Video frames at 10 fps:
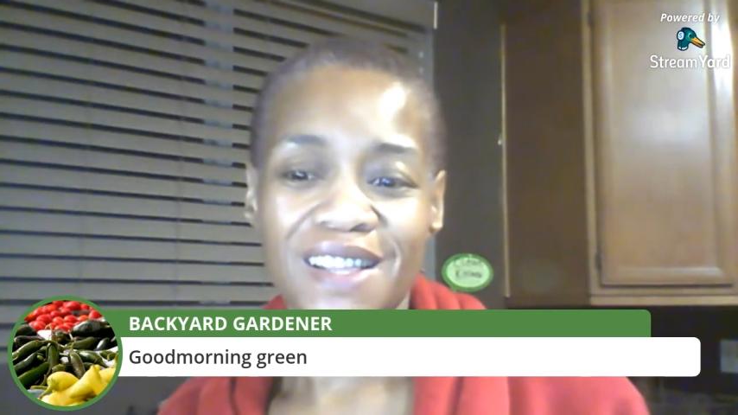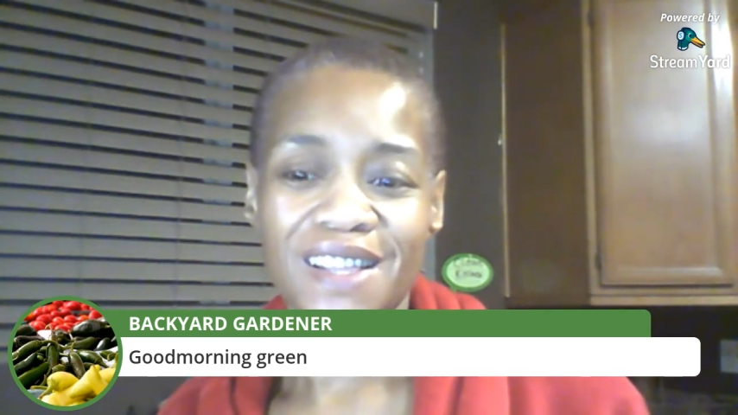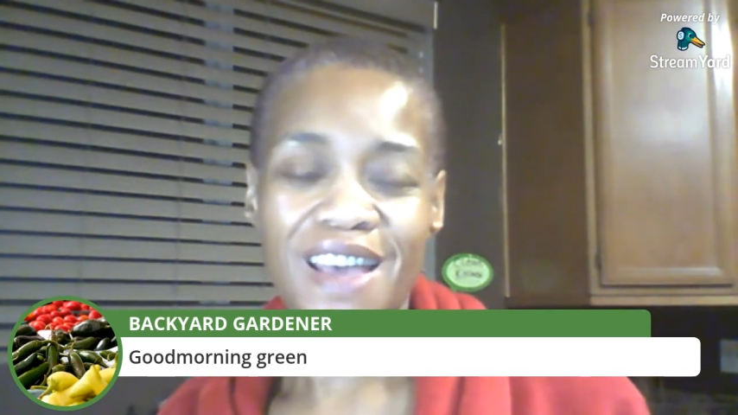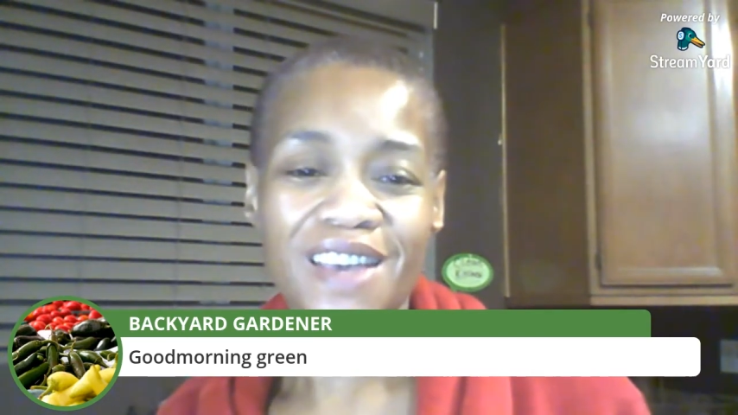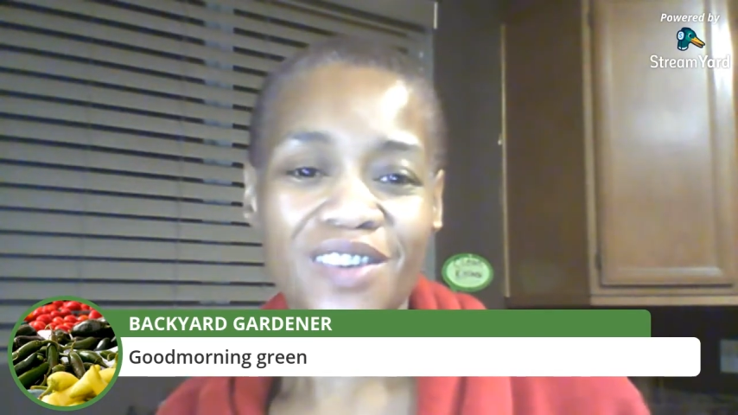
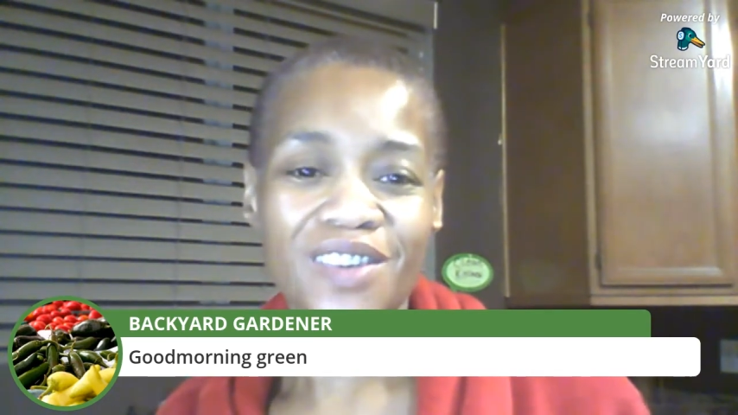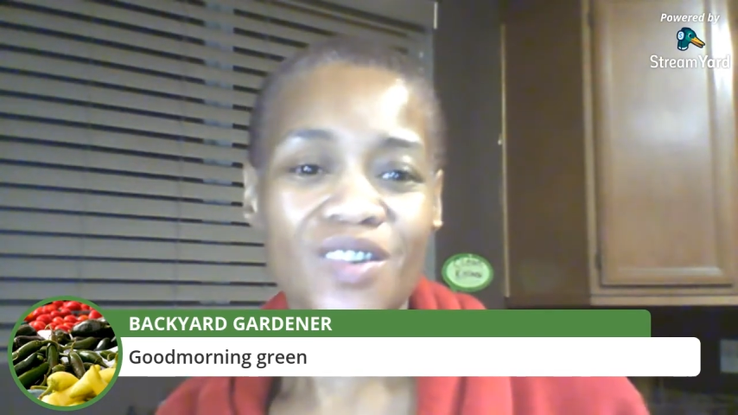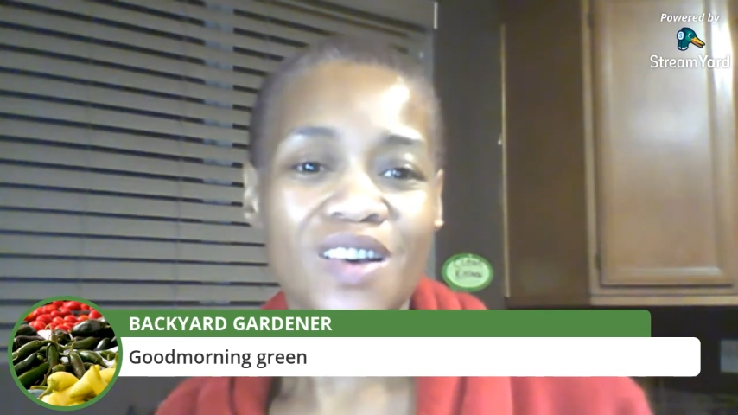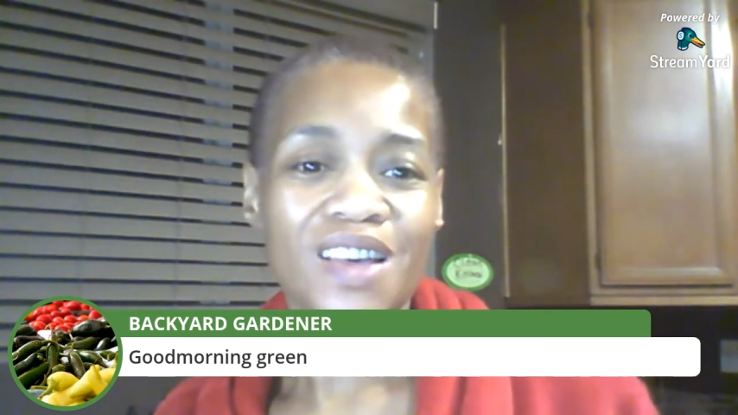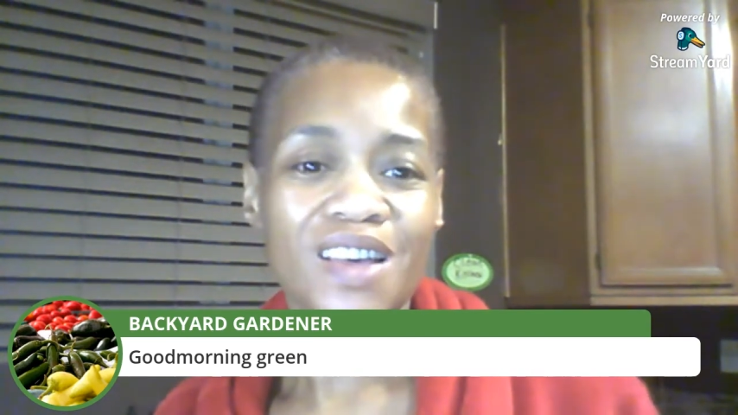Thank you.
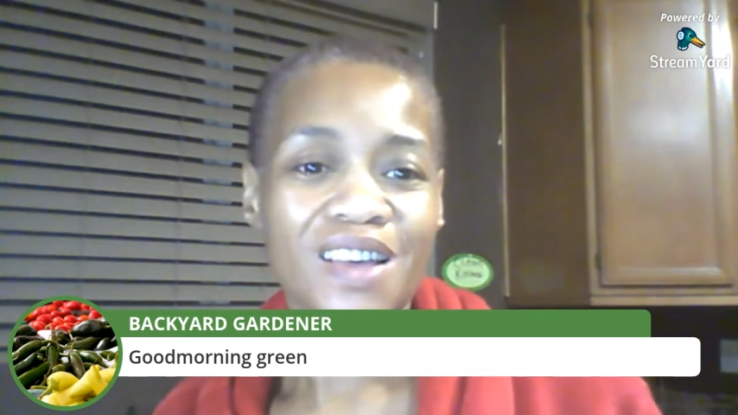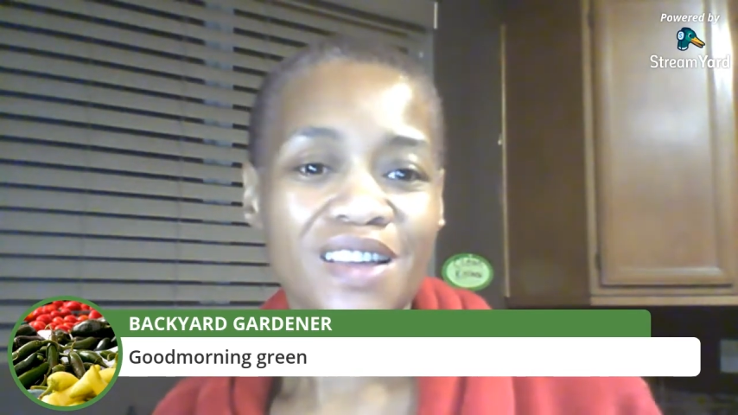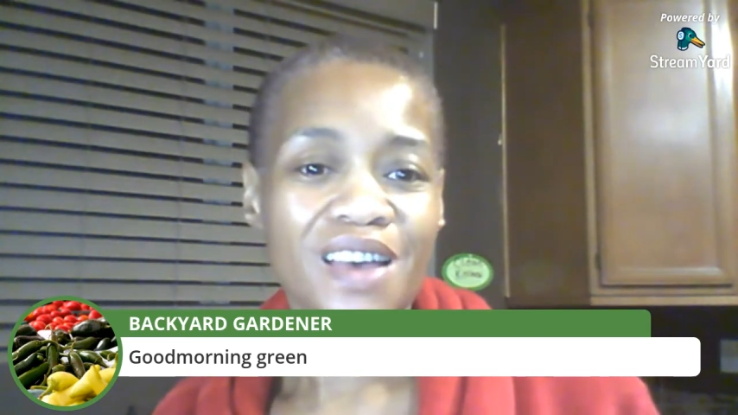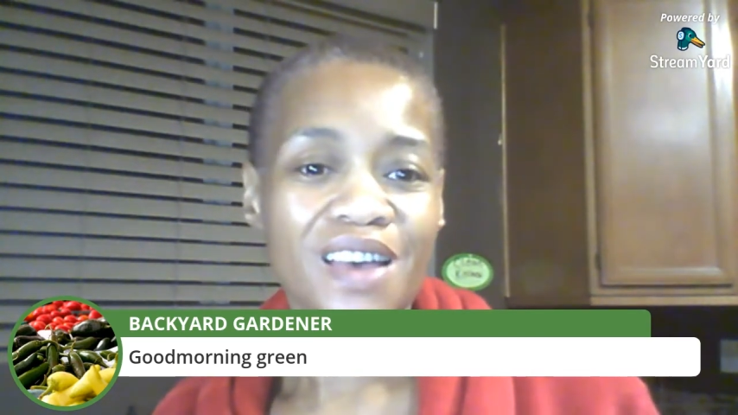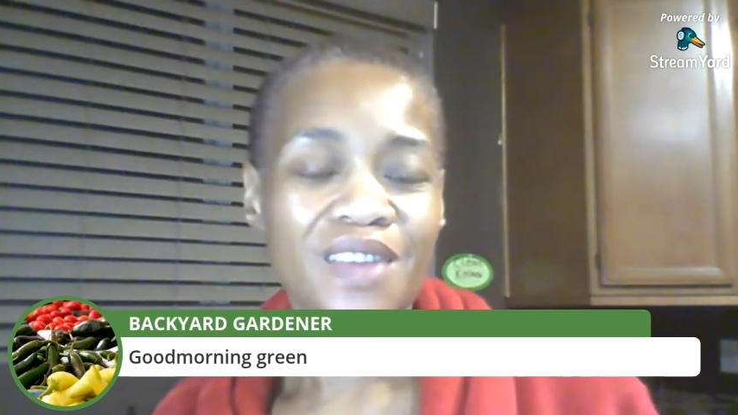
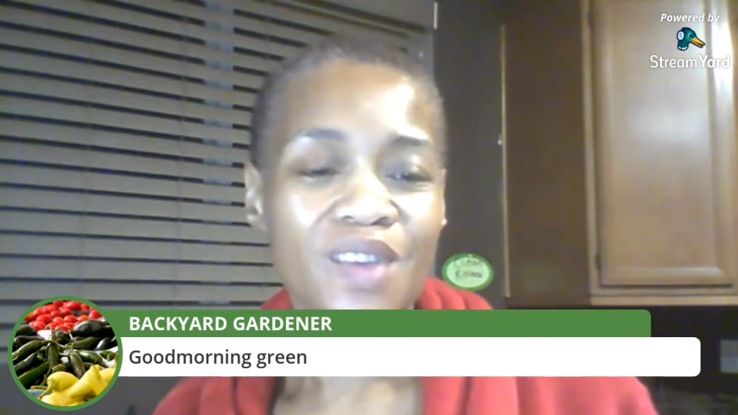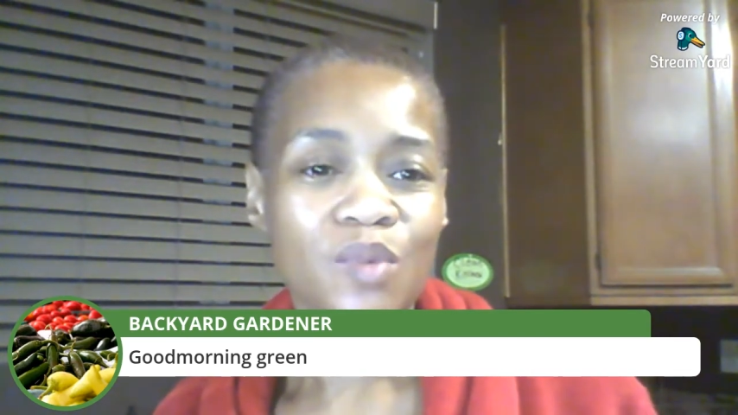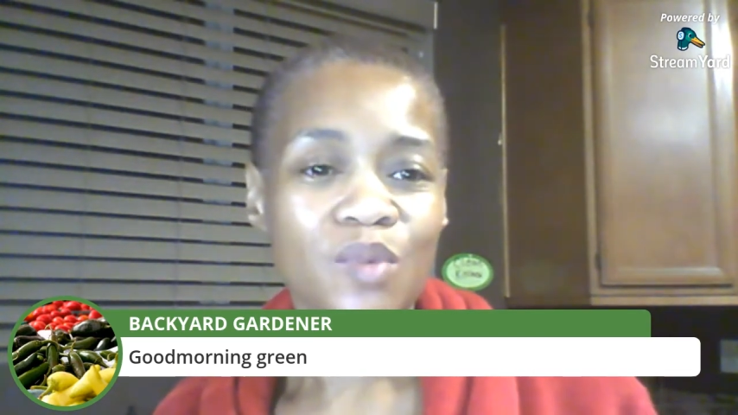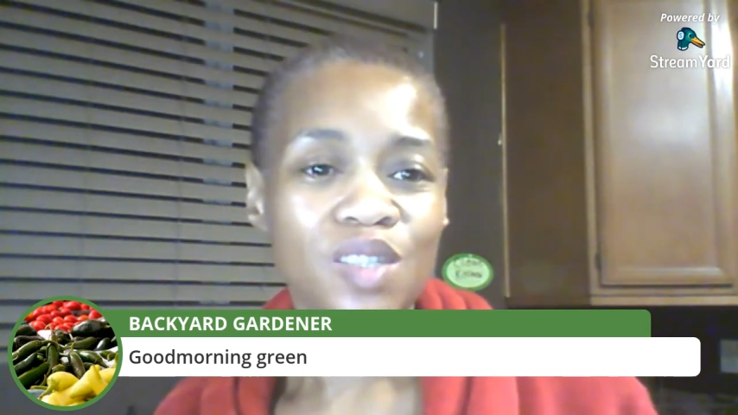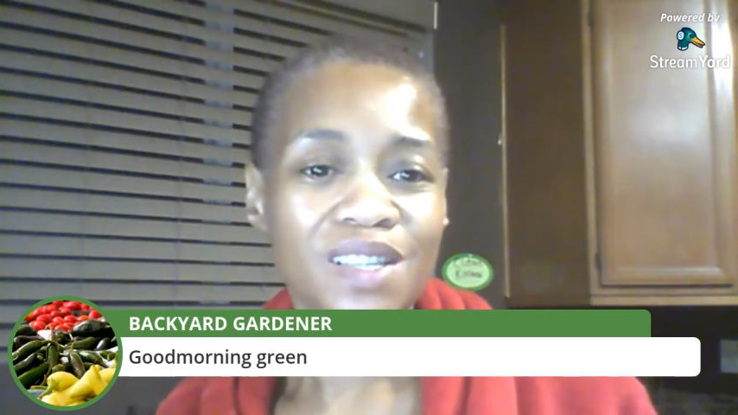Yeah,
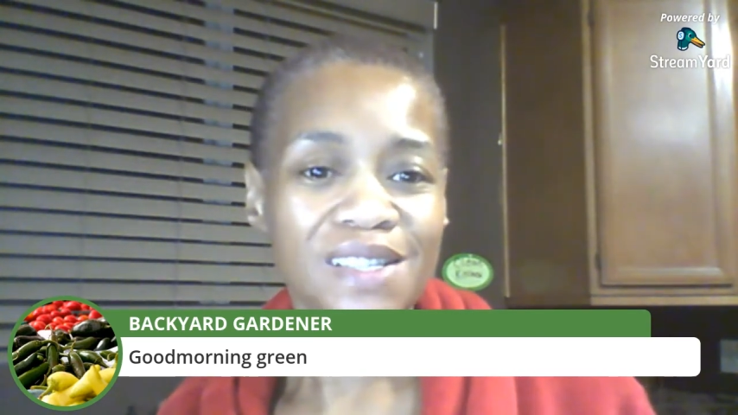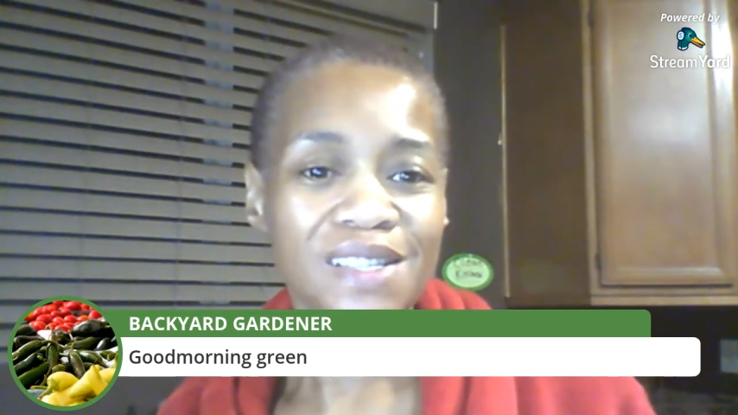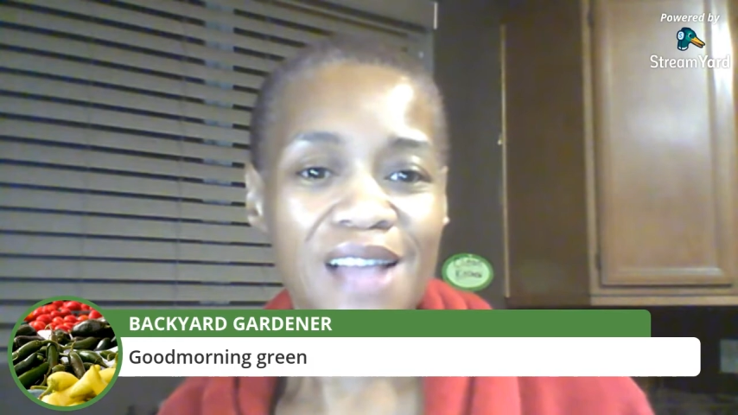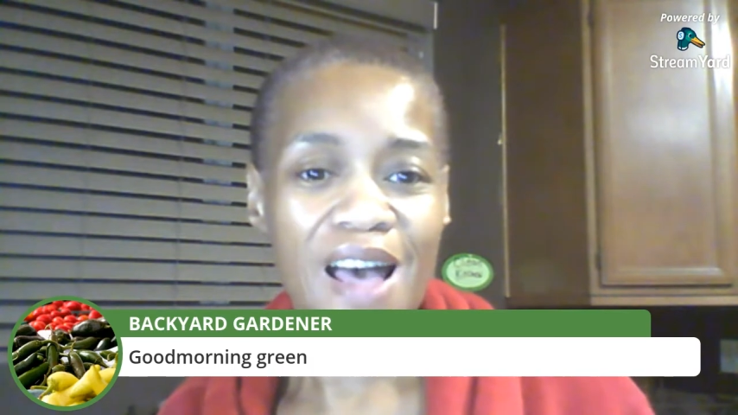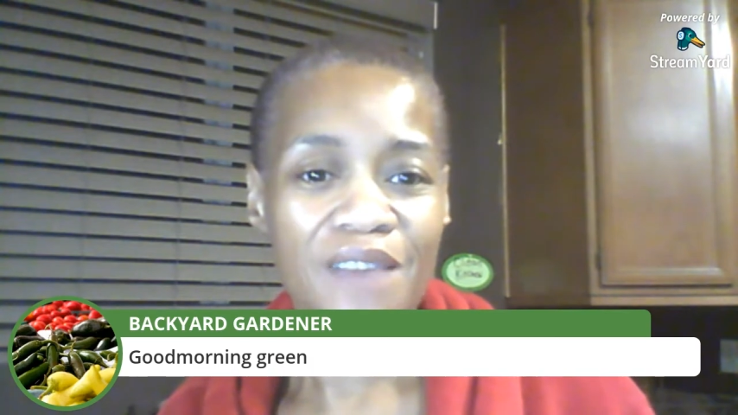thumbs this
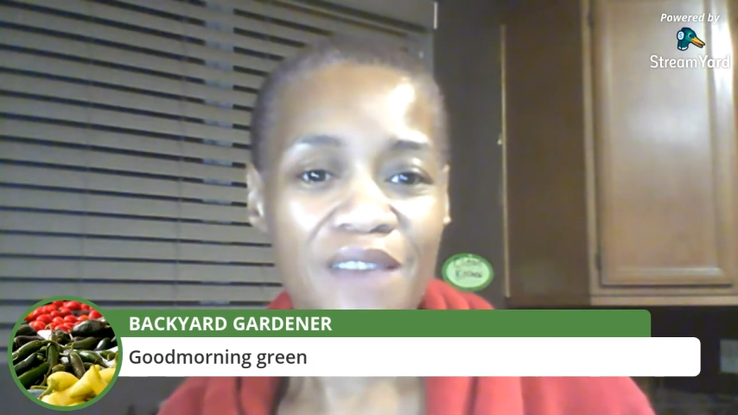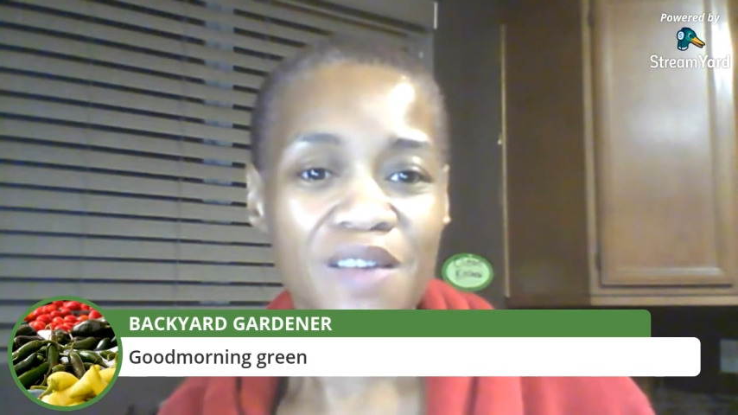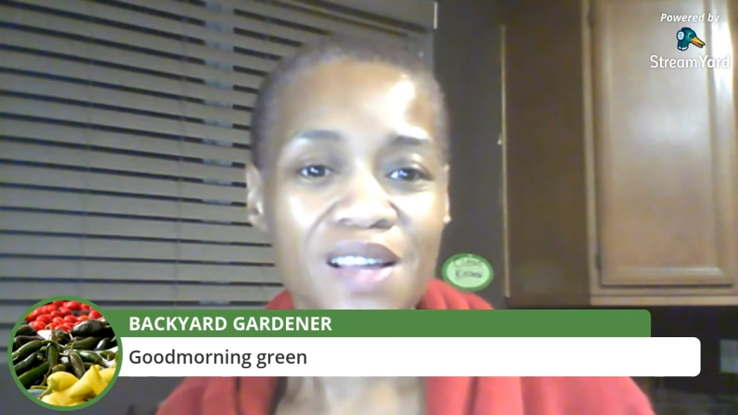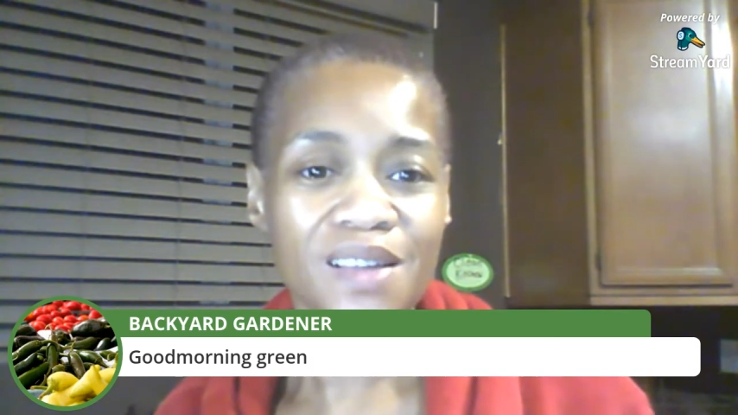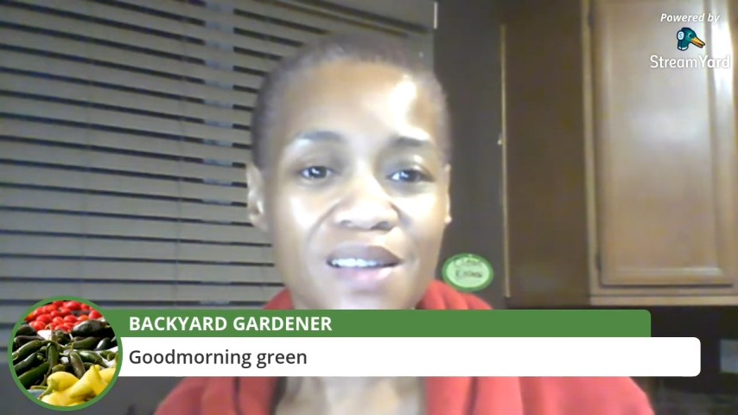
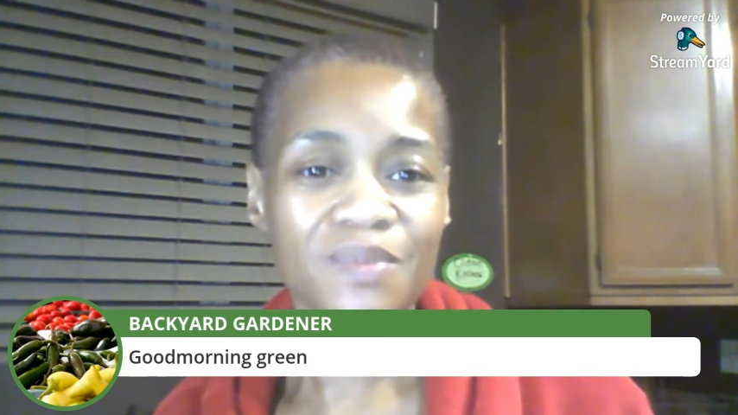live.